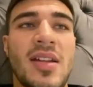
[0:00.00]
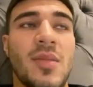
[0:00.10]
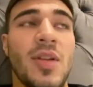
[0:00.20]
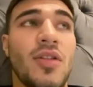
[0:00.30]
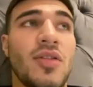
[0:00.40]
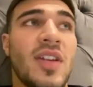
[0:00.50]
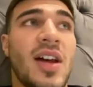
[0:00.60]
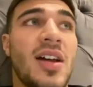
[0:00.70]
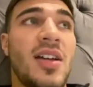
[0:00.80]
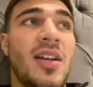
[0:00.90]
to be looked
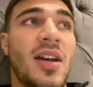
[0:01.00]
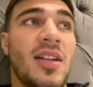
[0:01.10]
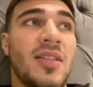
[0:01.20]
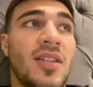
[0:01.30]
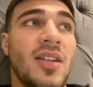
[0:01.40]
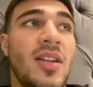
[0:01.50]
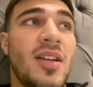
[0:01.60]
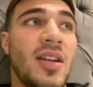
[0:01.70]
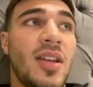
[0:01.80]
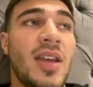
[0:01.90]
at and to
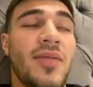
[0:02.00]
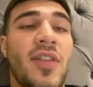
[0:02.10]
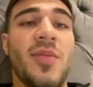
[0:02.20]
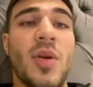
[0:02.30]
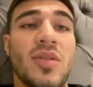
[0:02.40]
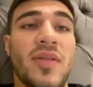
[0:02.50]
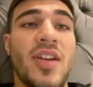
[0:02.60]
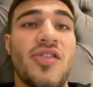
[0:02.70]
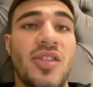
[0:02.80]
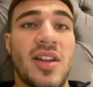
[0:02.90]
give off
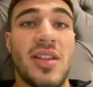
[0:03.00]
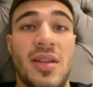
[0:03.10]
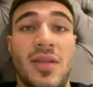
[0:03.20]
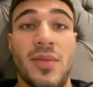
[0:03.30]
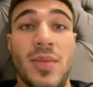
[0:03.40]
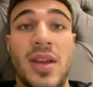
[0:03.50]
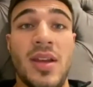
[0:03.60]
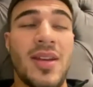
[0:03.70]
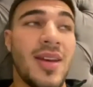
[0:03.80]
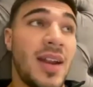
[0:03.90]
motivation like they do for me
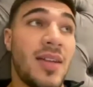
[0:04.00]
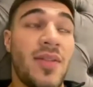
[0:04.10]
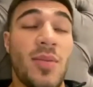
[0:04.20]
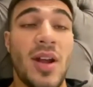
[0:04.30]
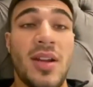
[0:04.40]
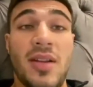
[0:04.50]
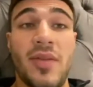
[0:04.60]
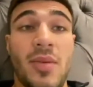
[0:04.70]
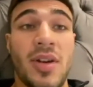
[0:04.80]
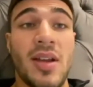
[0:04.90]
and
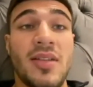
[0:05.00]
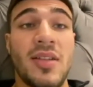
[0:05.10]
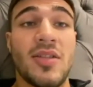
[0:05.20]
everybody else in the